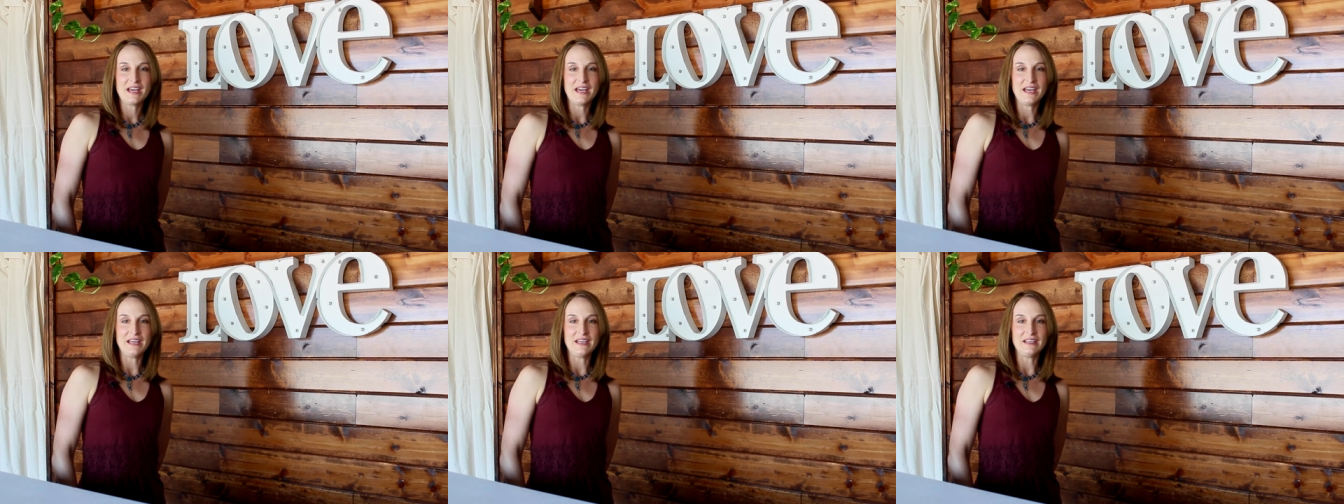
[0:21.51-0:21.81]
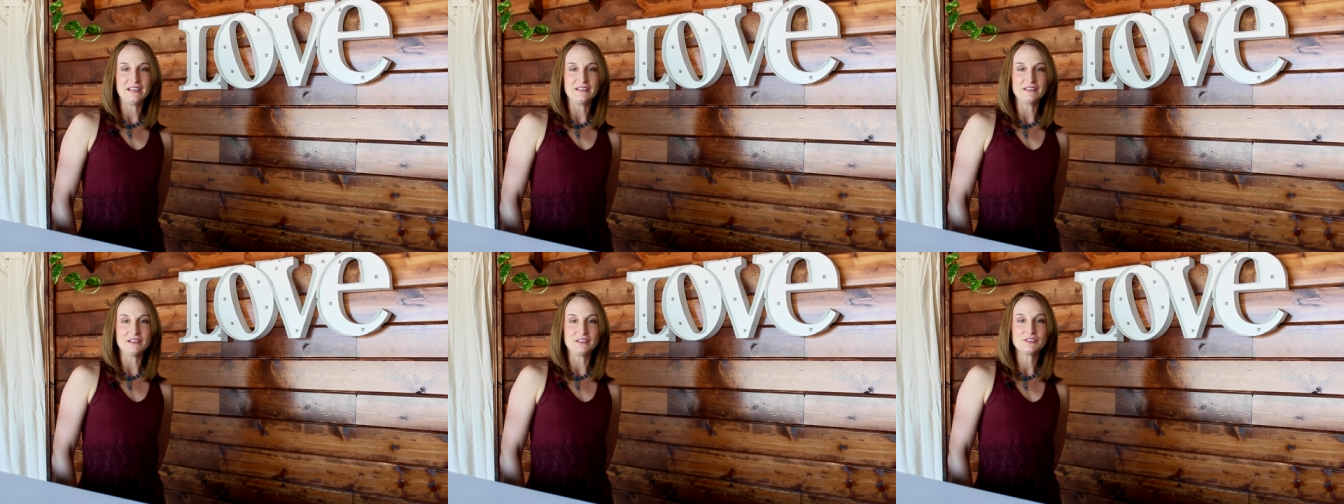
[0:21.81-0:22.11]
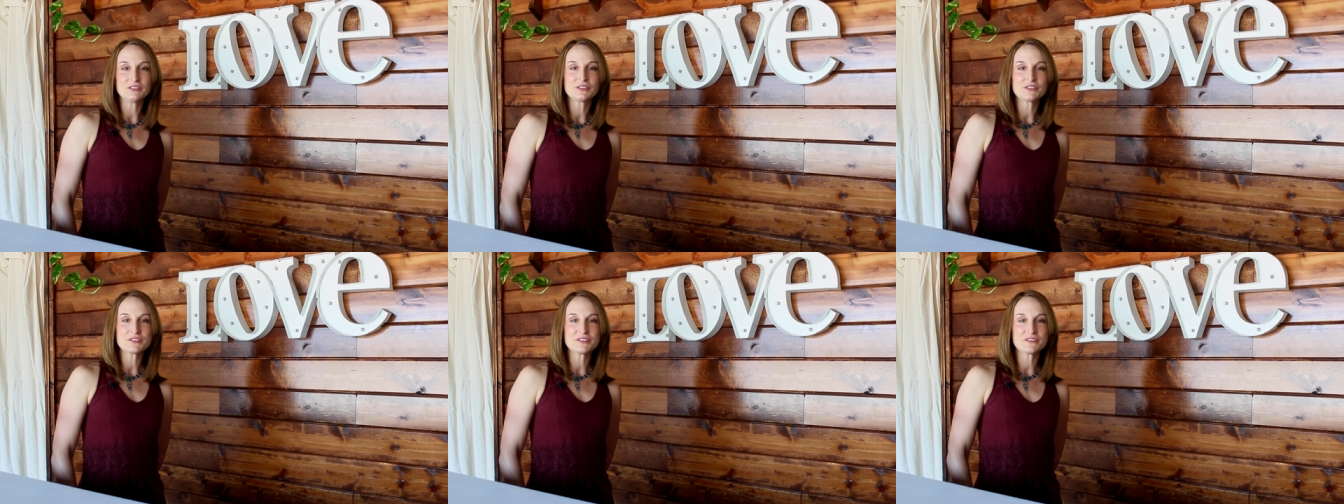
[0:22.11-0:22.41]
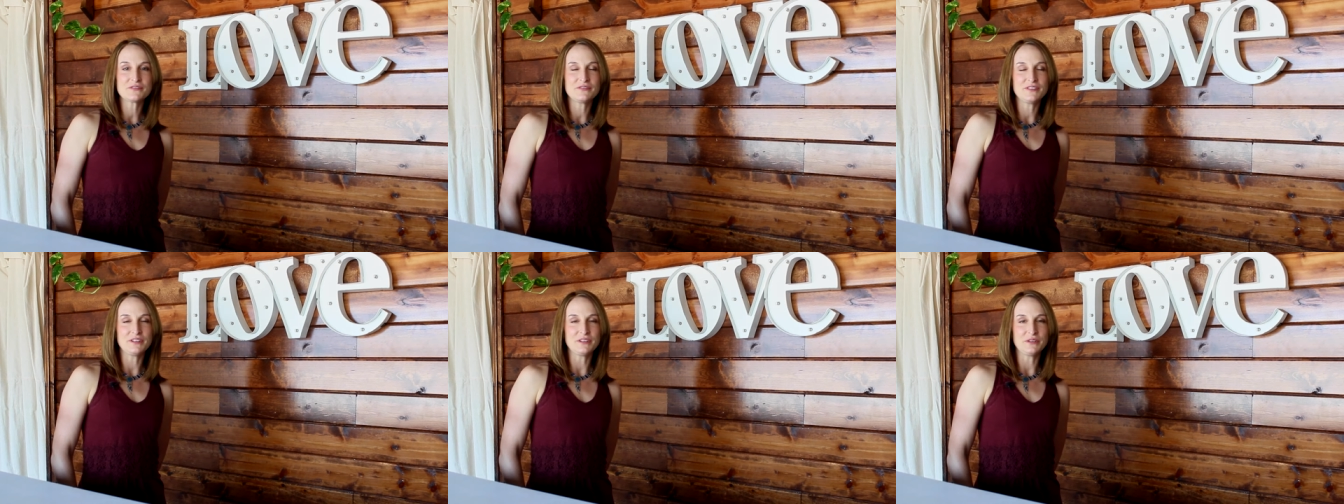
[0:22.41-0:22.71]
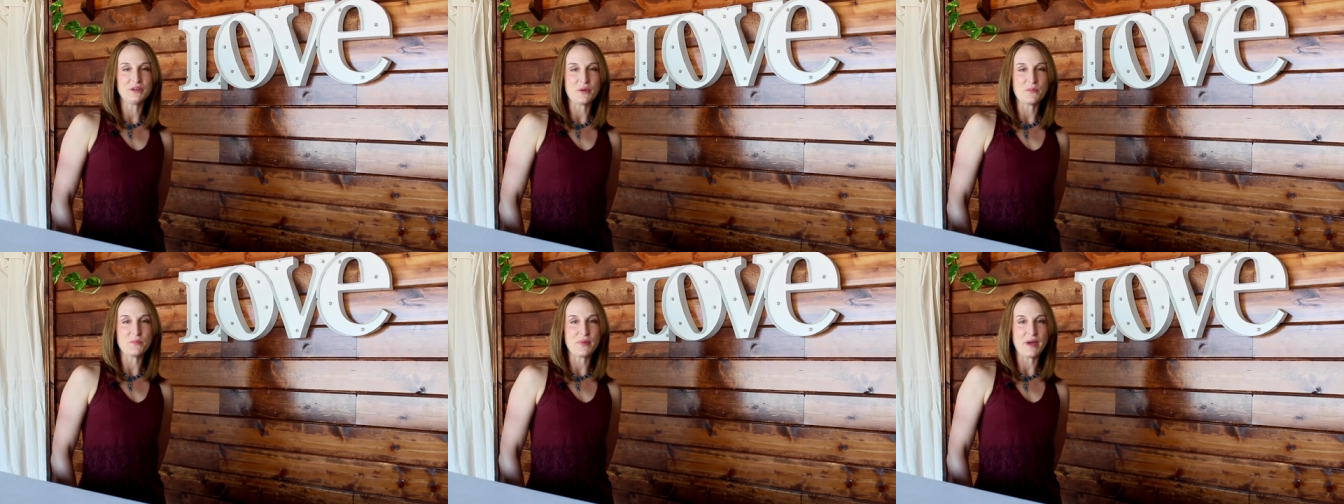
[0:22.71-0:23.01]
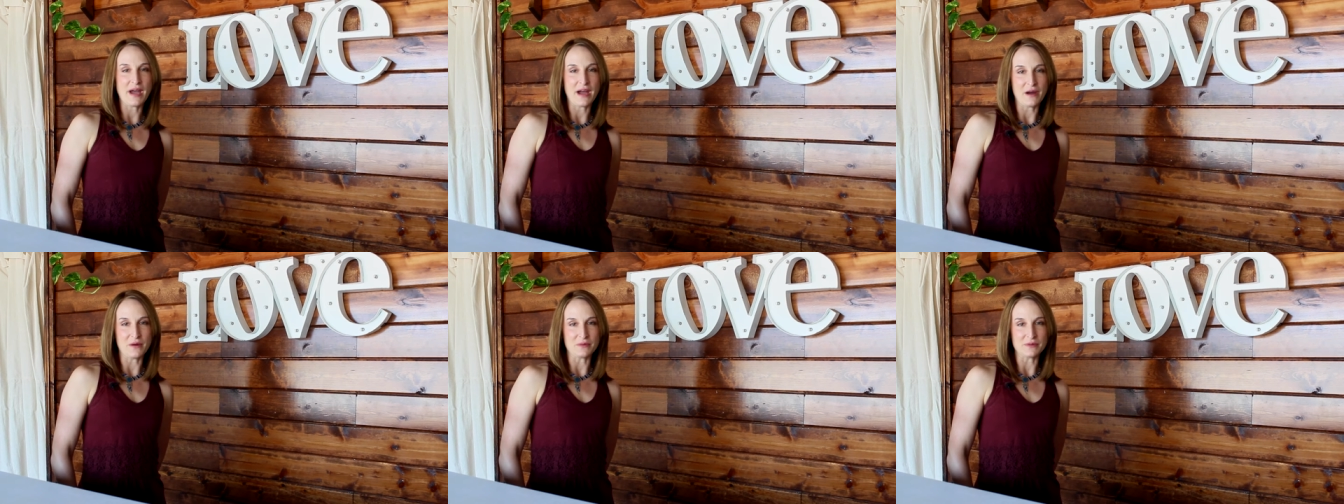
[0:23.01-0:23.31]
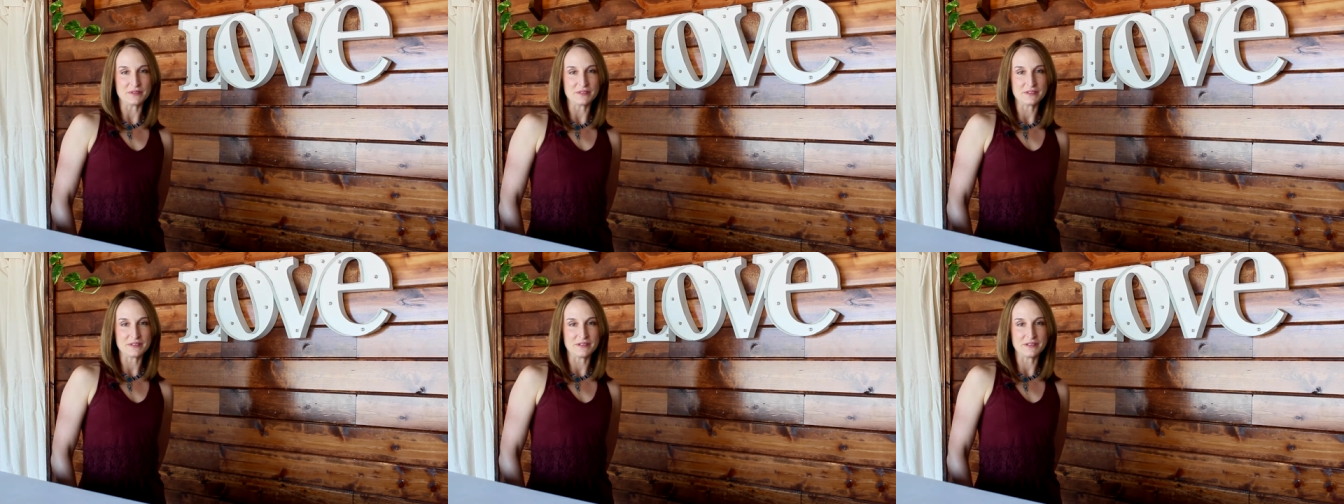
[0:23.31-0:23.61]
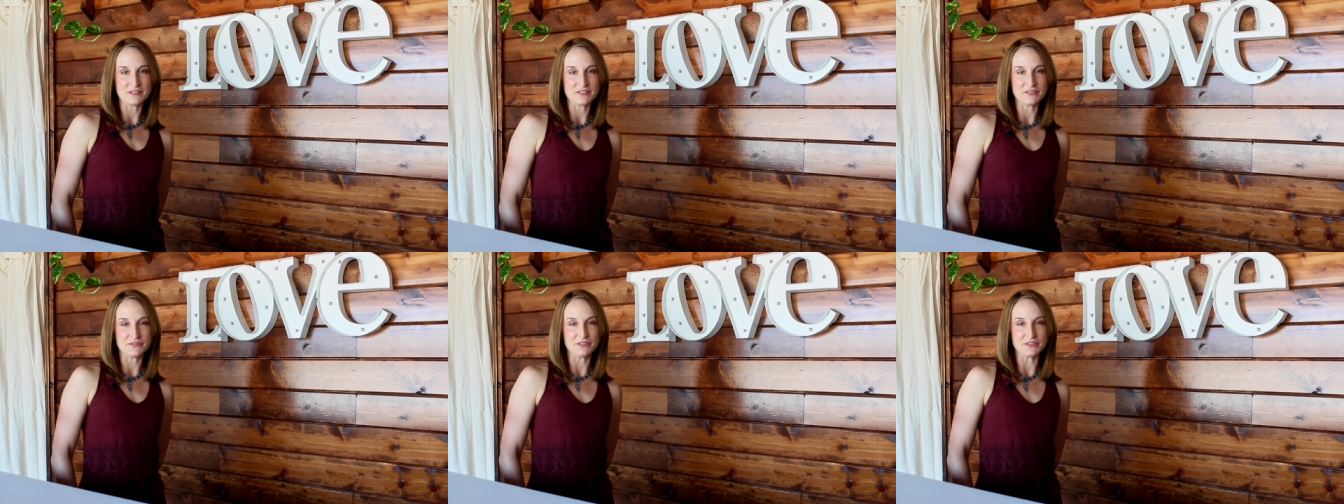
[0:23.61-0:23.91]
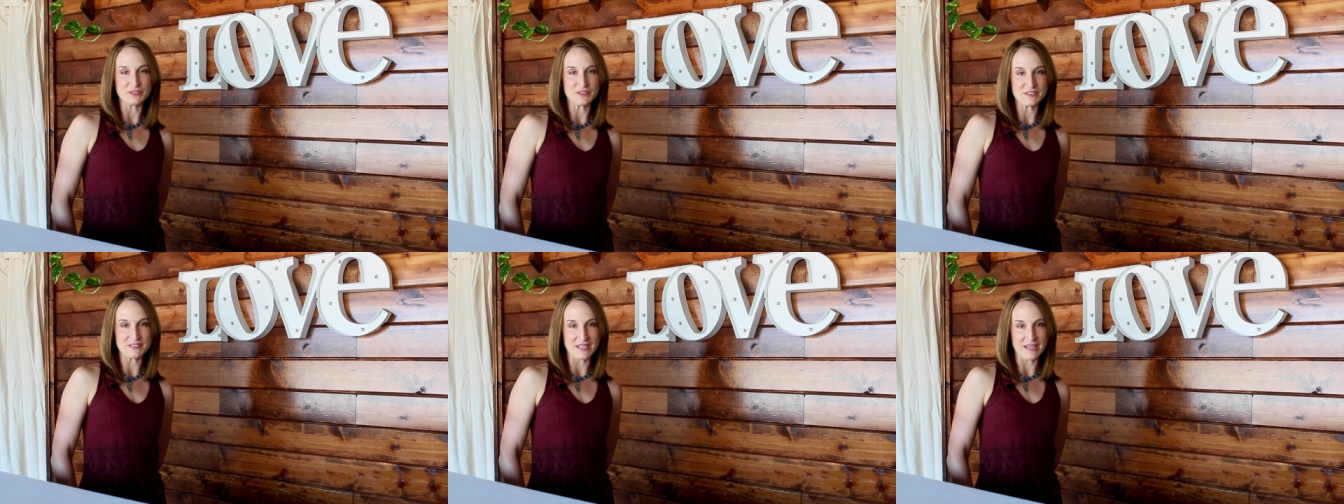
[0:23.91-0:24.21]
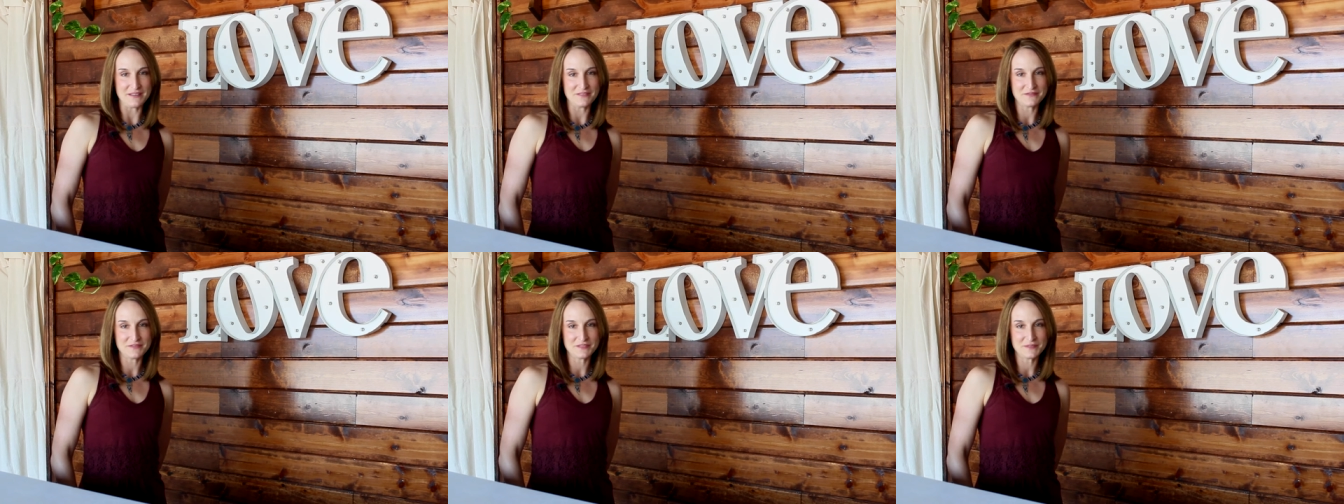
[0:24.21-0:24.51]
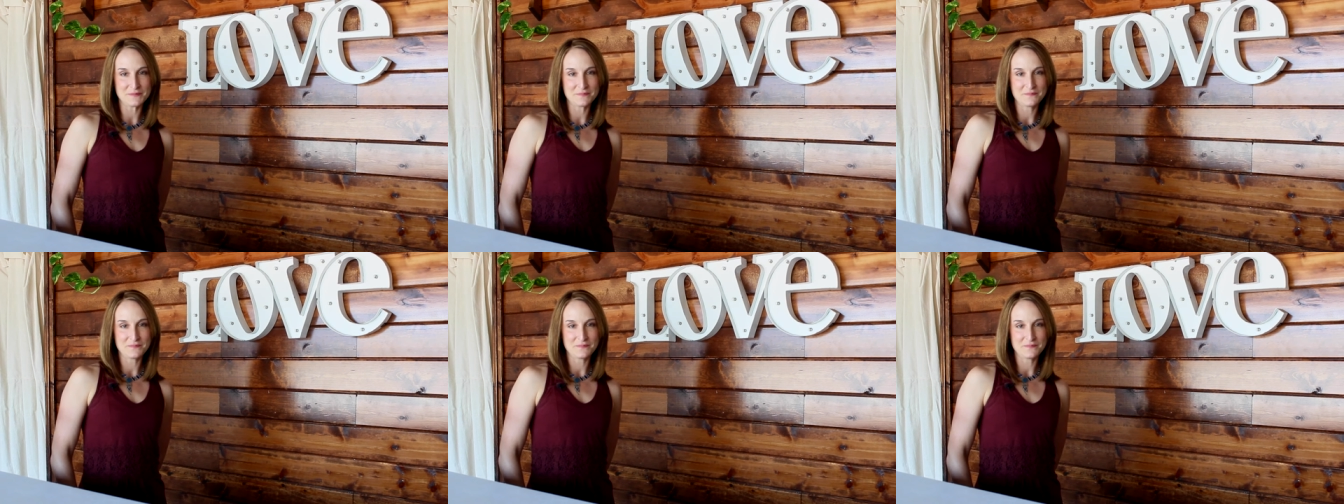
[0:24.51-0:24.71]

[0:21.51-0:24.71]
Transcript: and learn to feel empowered and to feel safe.